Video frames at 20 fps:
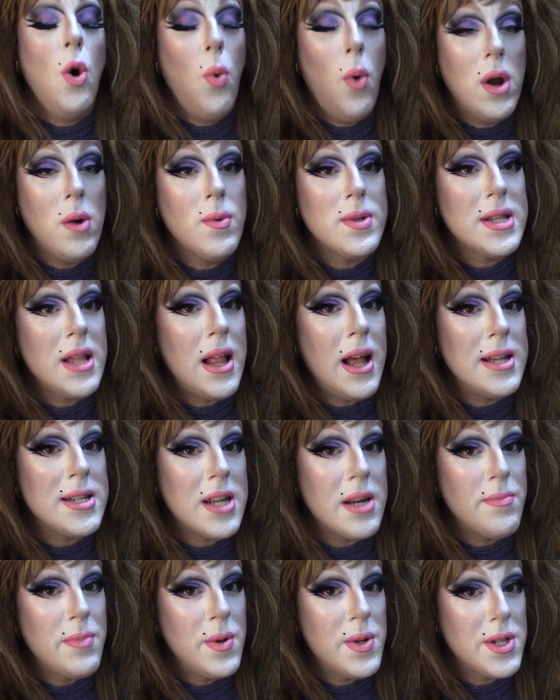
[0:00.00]
when was the
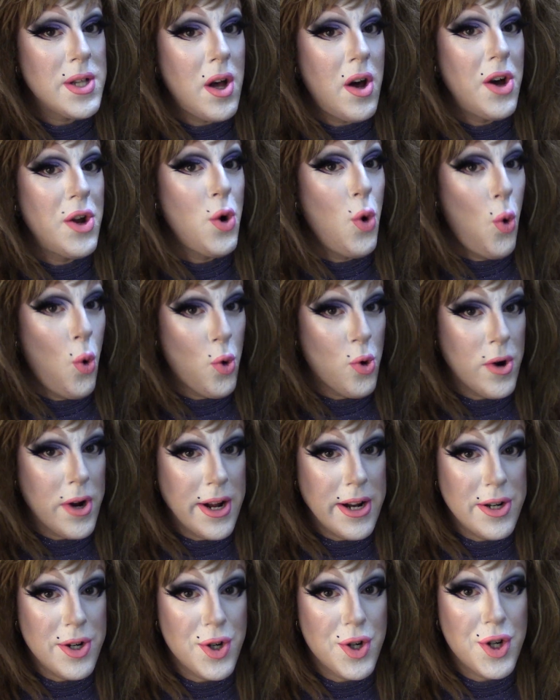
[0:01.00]
last time you saw an
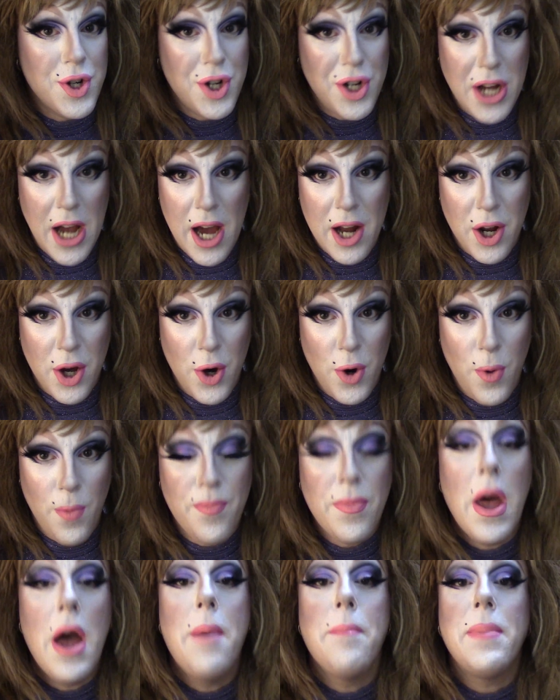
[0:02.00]
orange shadow?